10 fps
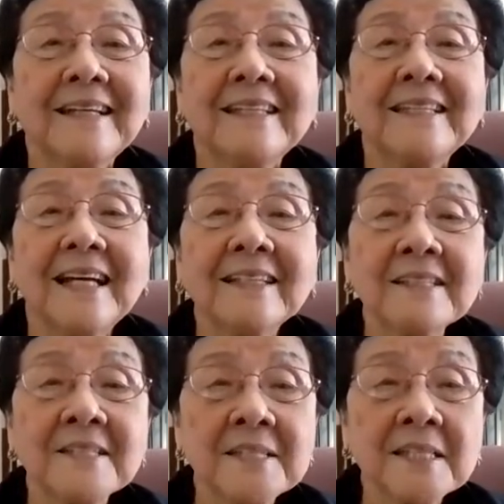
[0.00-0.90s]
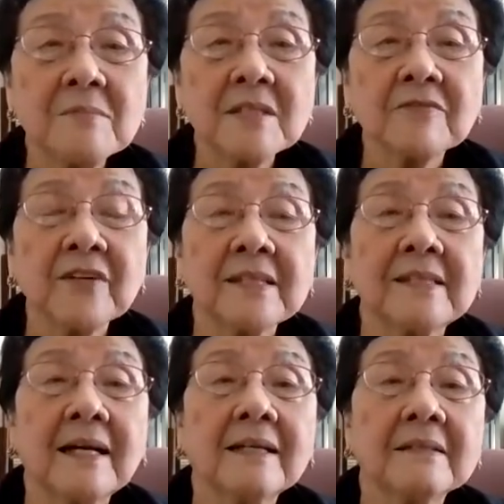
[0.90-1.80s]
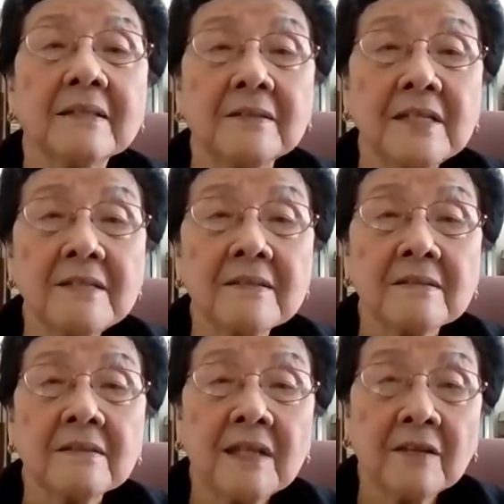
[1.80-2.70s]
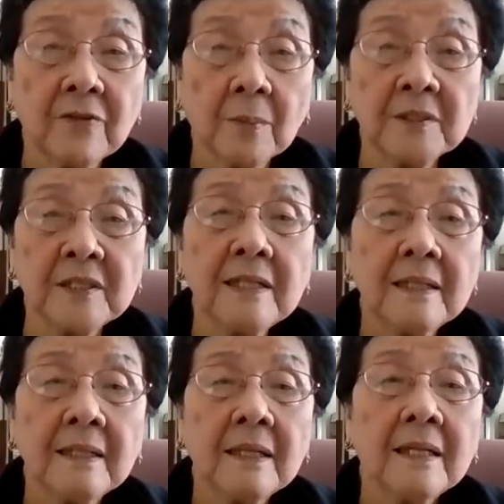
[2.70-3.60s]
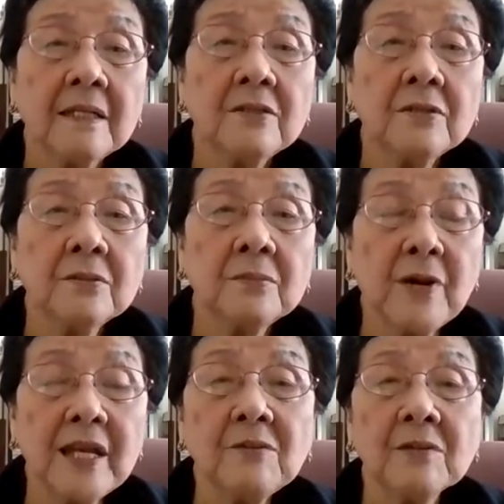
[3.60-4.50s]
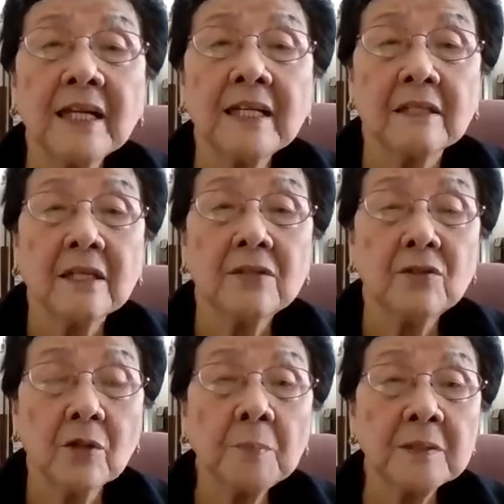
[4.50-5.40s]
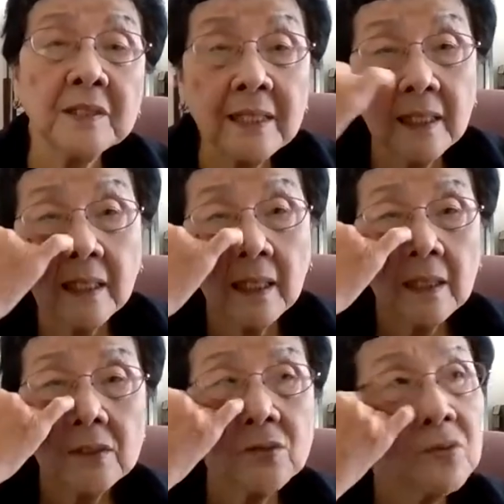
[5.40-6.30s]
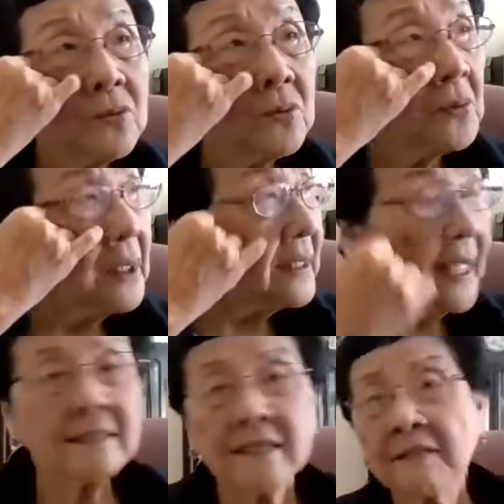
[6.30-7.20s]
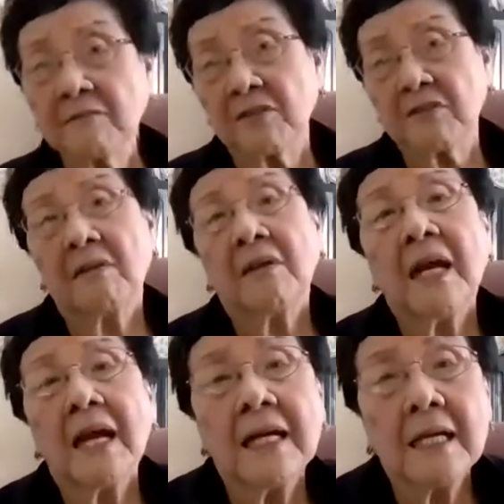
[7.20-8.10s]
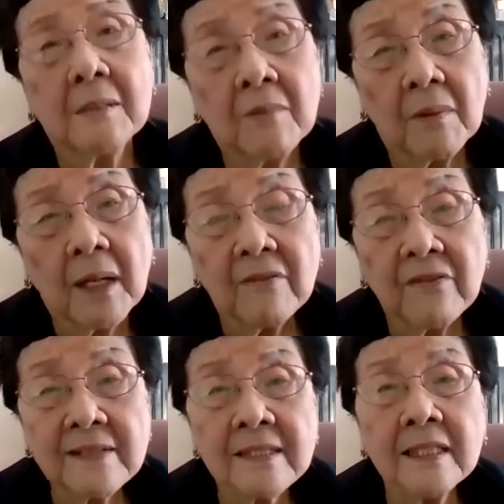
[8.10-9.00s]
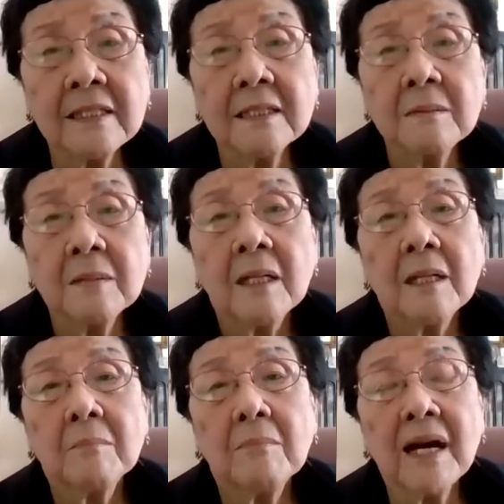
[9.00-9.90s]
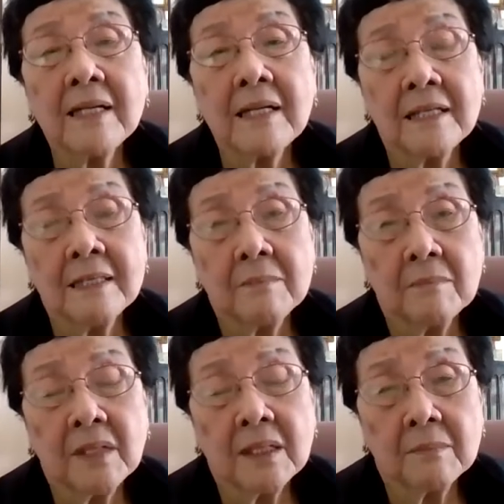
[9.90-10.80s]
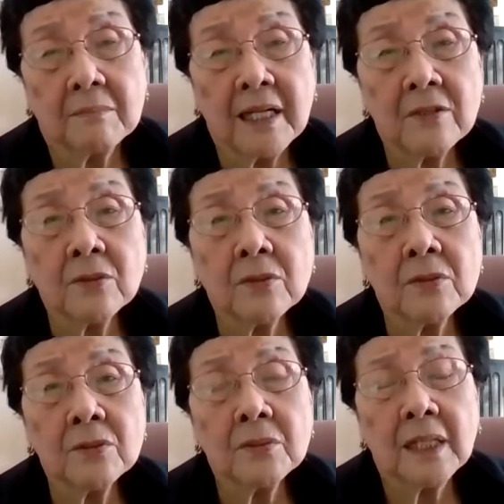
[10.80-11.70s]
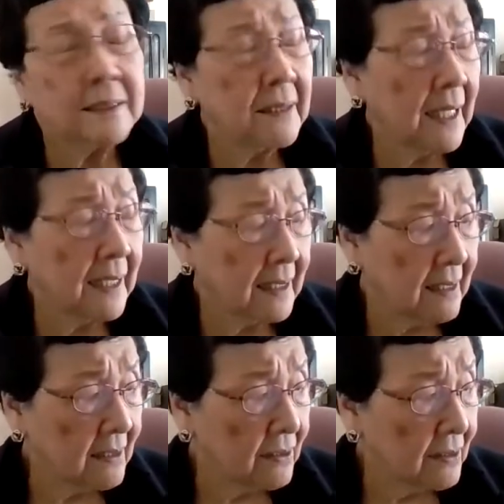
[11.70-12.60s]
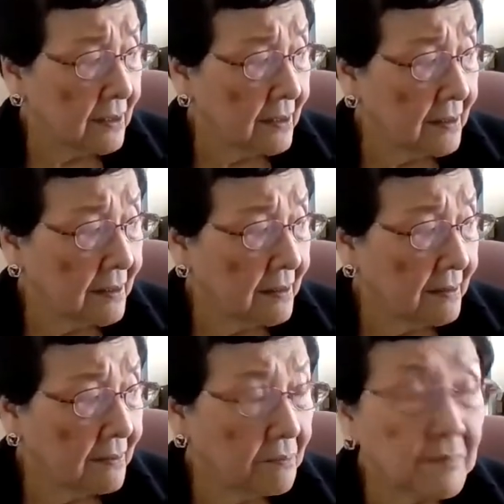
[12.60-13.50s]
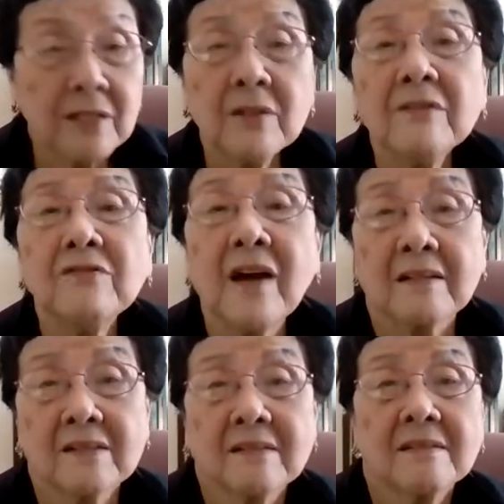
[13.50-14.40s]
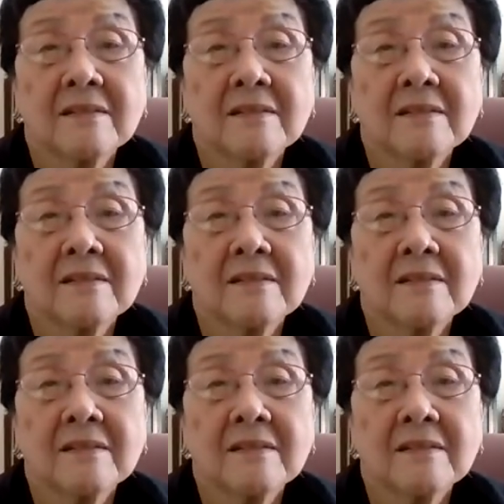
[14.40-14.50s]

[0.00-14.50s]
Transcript: The other systems affected are the kidneys, nephropathy. Your brain will get neuropathy. You can get vascular myoinfarcts